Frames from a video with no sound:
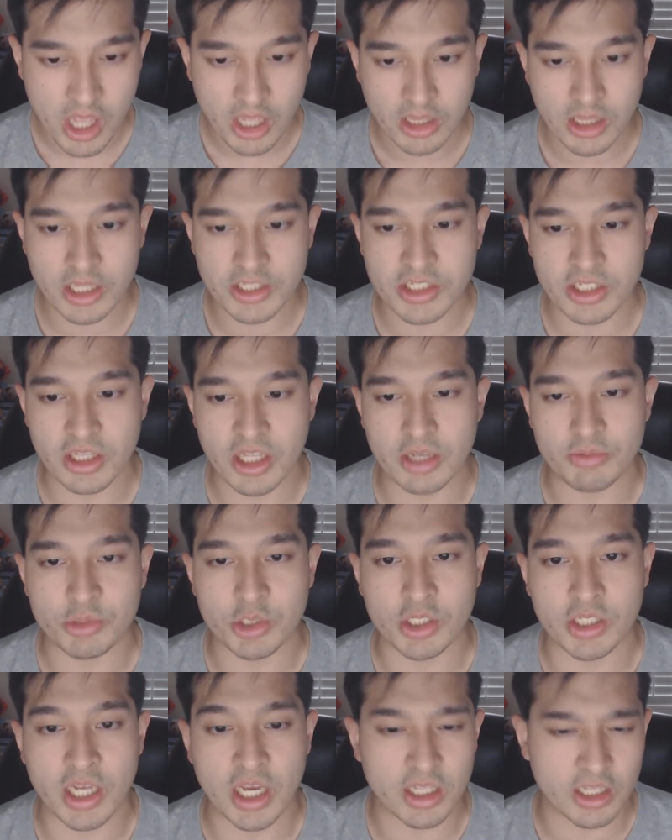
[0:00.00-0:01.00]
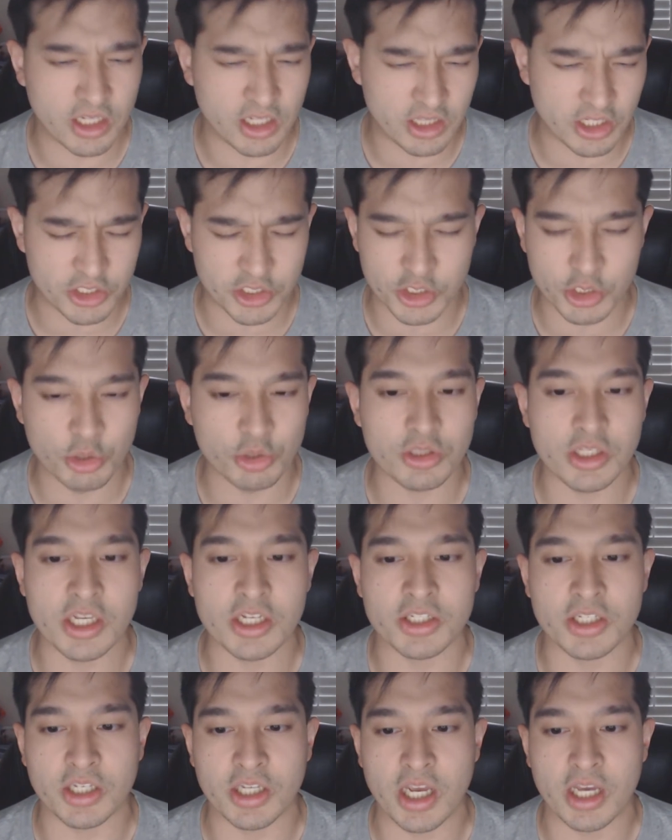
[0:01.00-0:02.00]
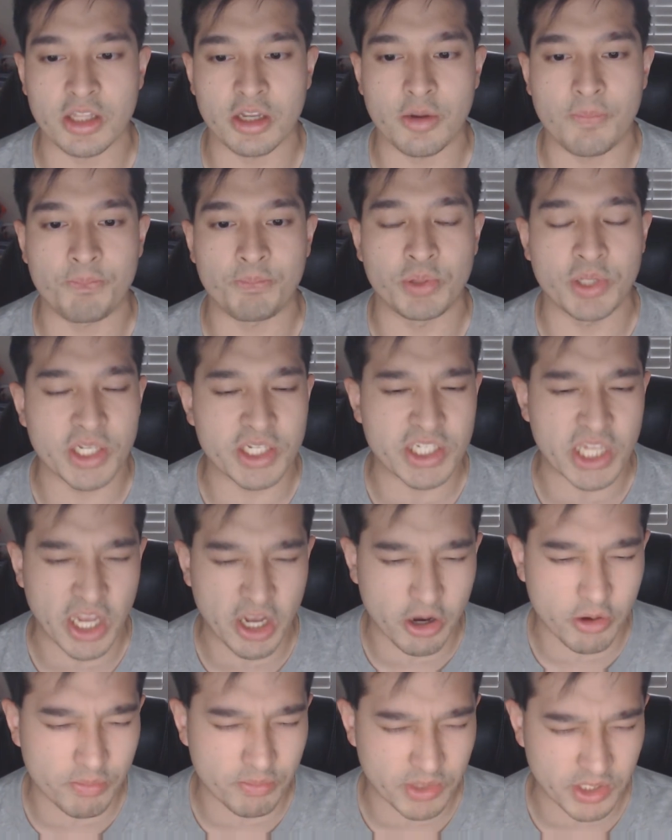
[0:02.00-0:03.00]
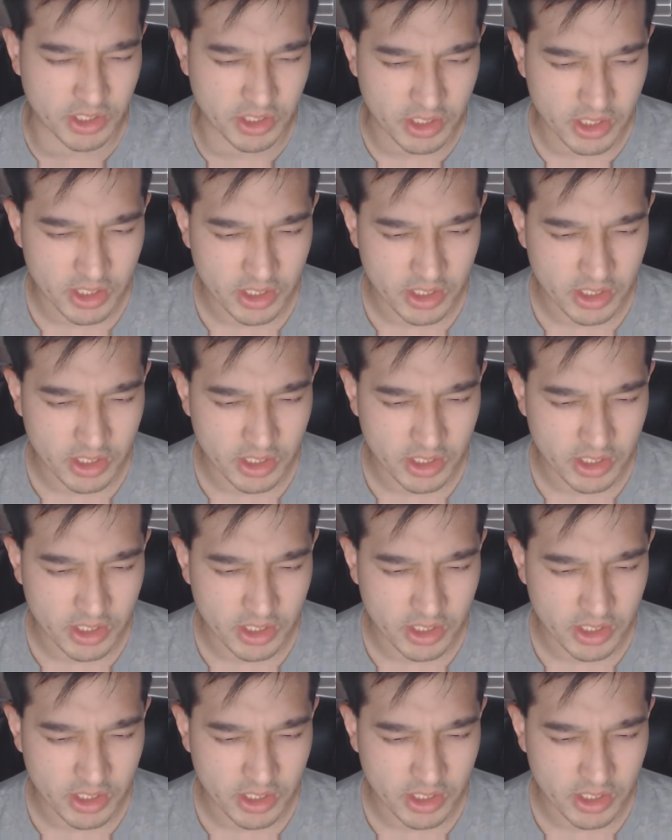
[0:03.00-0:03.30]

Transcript: Let's live together, let's do things together, please help me.